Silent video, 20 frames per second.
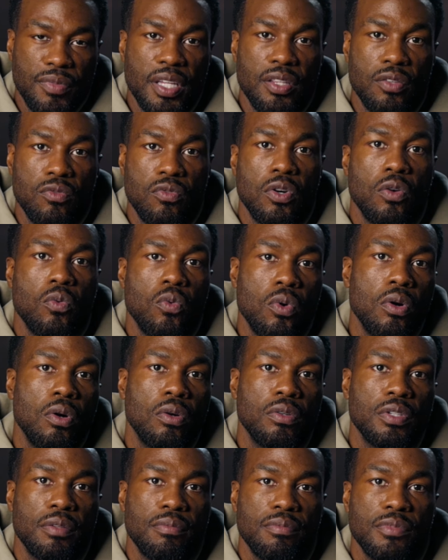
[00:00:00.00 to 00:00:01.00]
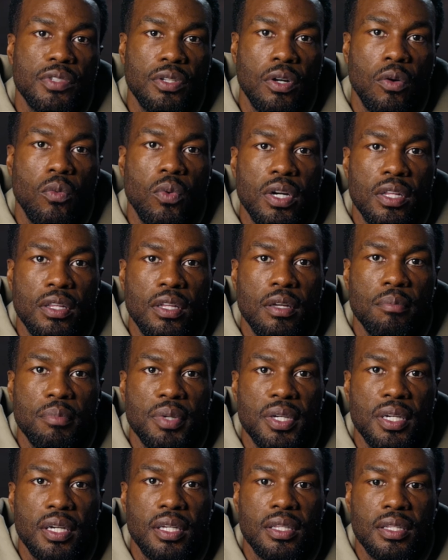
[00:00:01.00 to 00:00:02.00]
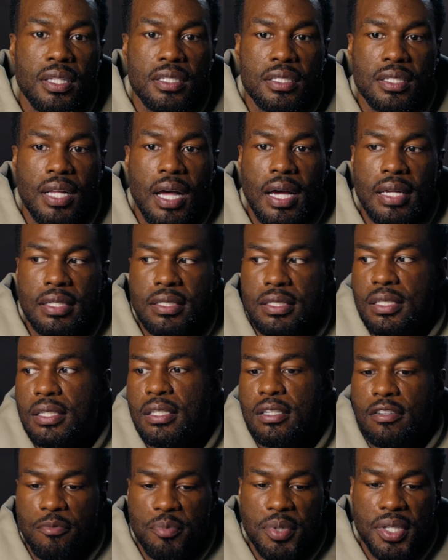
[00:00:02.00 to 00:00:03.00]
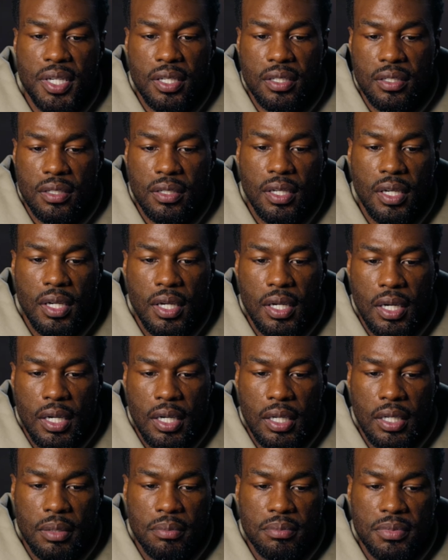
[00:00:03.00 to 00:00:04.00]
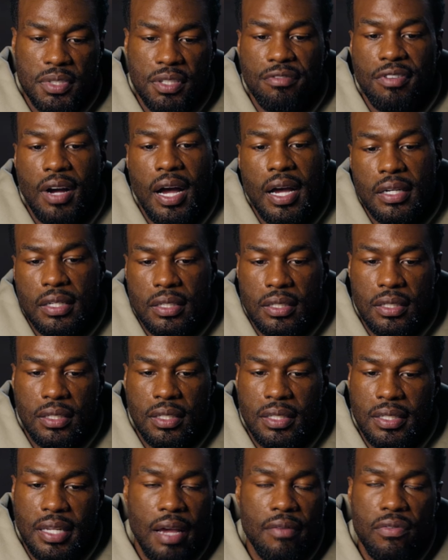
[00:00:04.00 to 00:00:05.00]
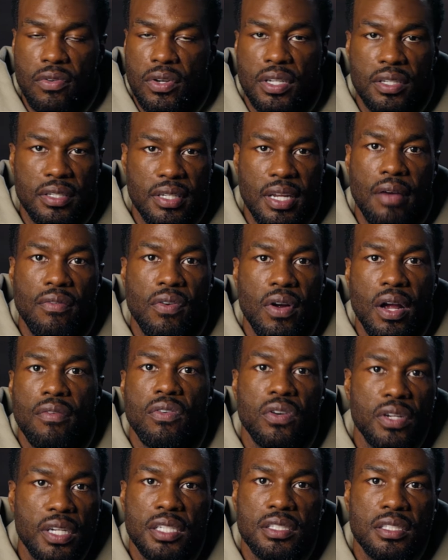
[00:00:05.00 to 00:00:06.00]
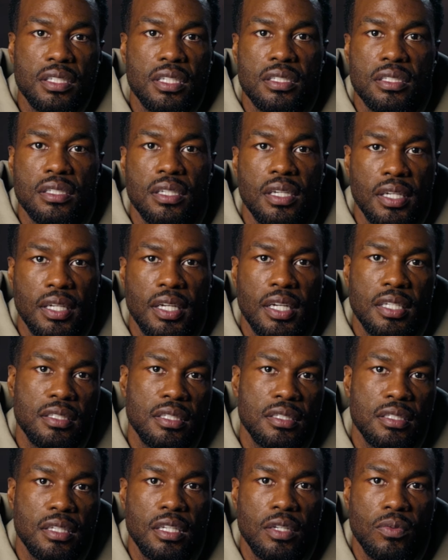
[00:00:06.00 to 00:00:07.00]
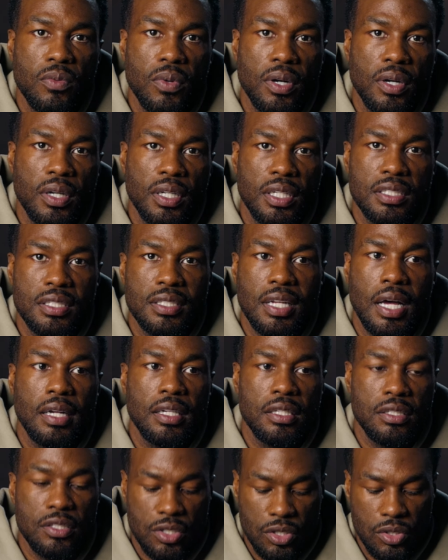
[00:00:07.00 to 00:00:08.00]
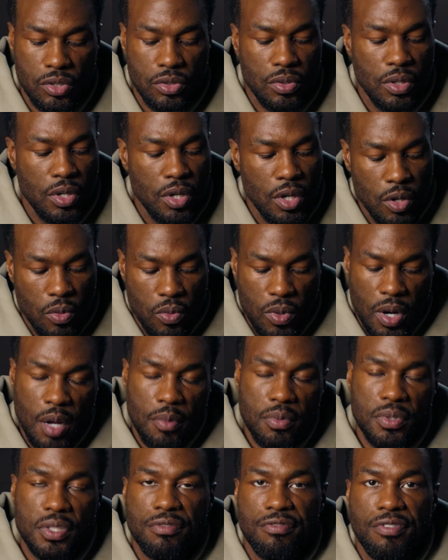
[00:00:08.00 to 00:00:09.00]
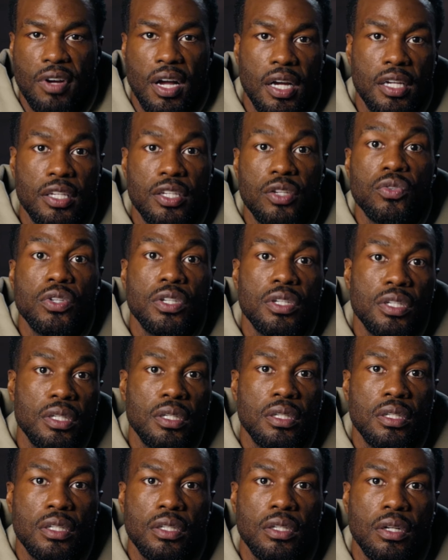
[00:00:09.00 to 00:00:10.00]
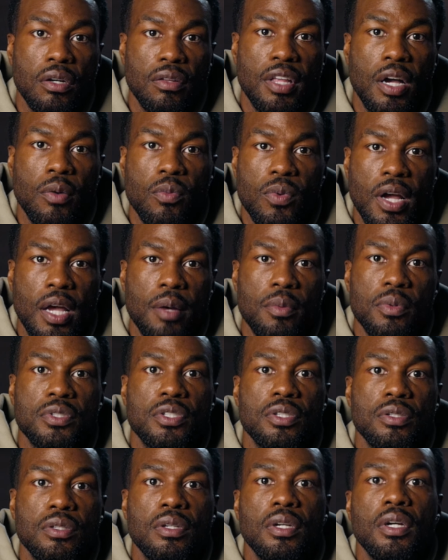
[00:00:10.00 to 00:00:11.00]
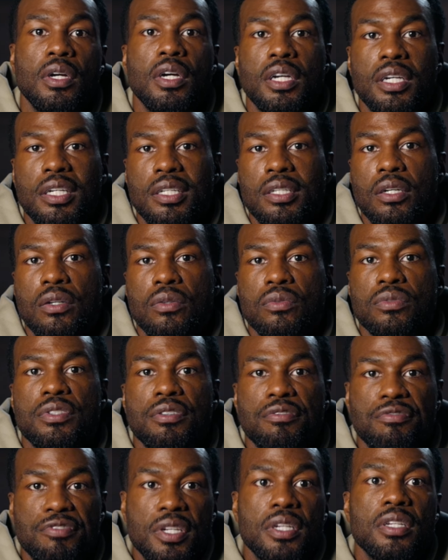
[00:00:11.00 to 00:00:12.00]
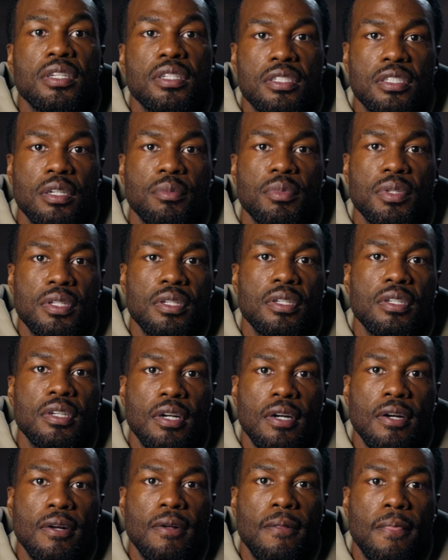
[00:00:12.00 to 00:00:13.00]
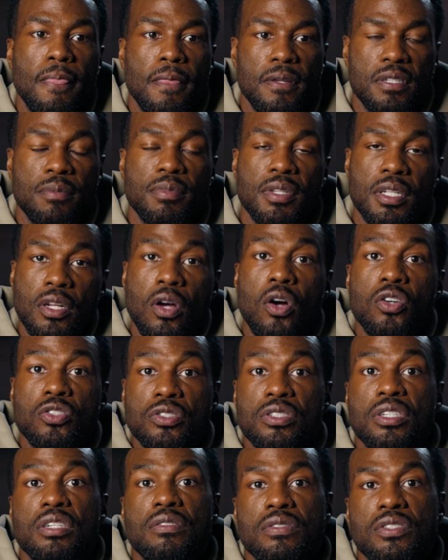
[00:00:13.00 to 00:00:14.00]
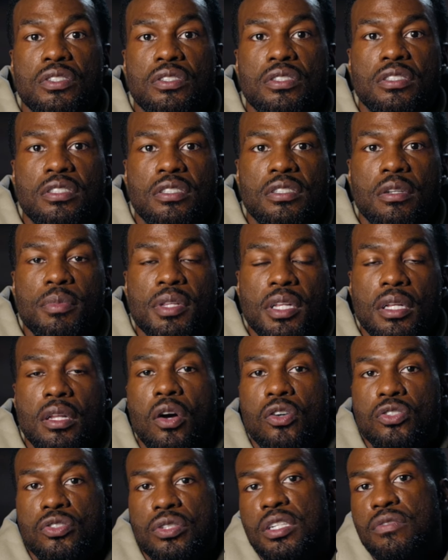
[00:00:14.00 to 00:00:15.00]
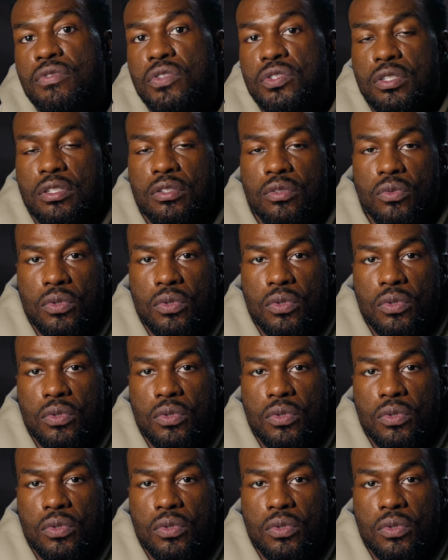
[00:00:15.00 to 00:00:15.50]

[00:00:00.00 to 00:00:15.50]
the real world. And, you know, one of them being this idea of being divided never ever gets us anywhere. And it's not until we're able to find unity, you know, that we're able to, you know, defeat some of the larger evils in the